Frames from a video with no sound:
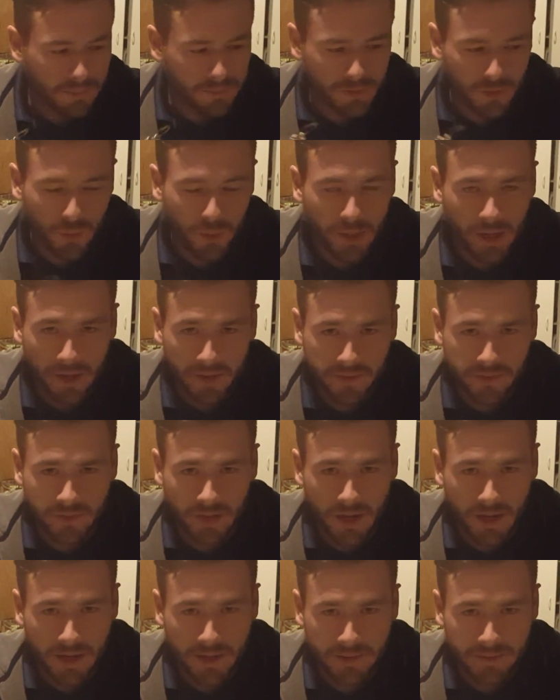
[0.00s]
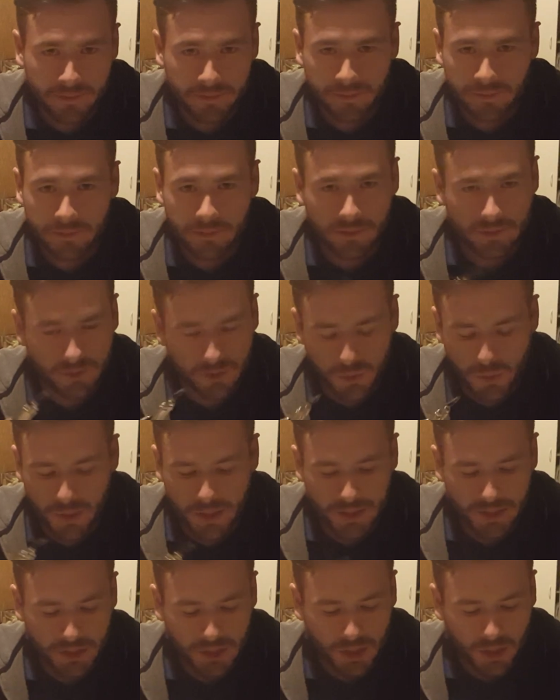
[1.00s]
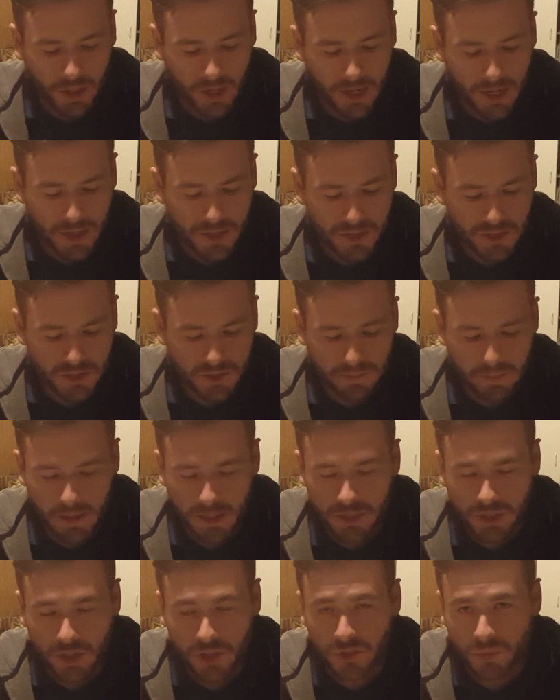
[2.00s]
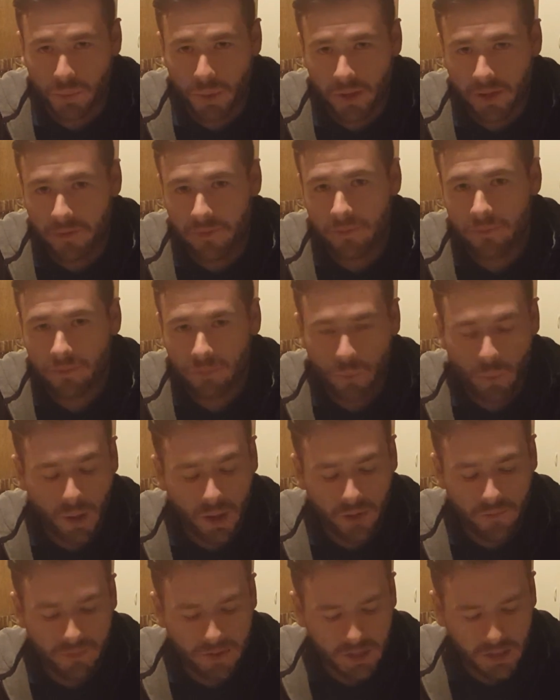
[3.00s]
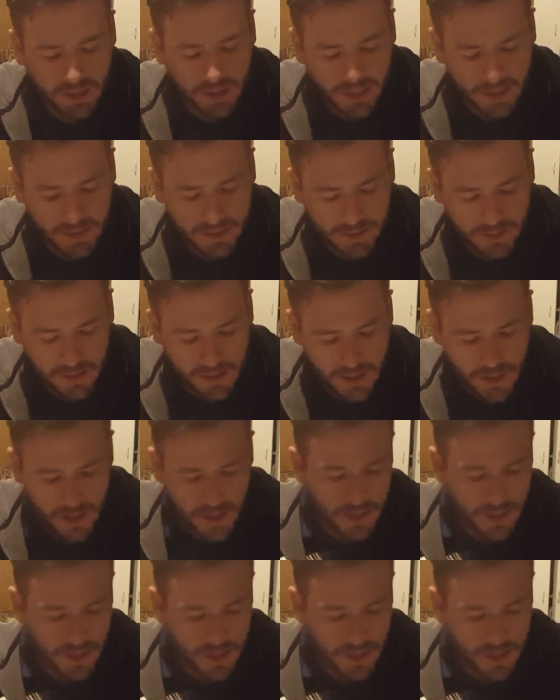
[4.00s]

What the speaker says: do it outside. Do it in your garage. Just make sure it's well ventilated.